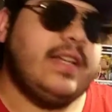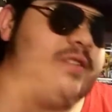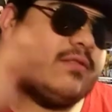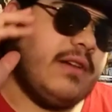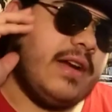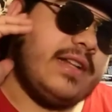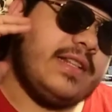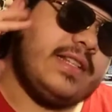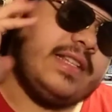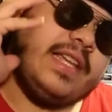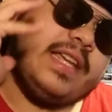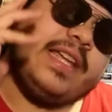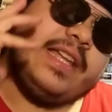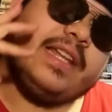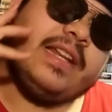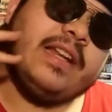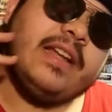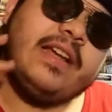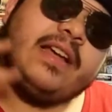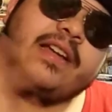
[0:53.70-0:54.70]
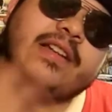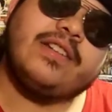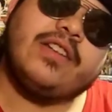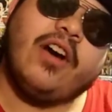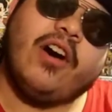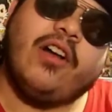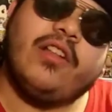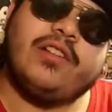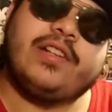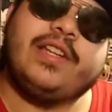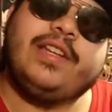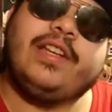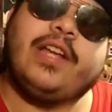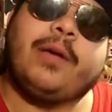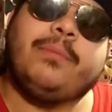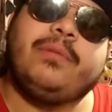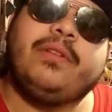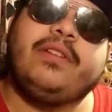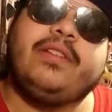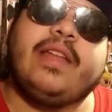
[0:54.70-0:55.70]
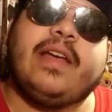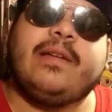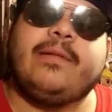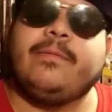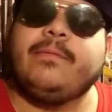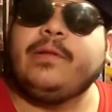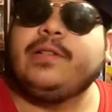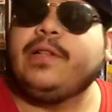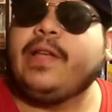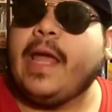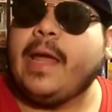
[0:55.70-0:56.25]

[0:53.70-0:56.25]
That's right, ten dollars. Can y'all believe that?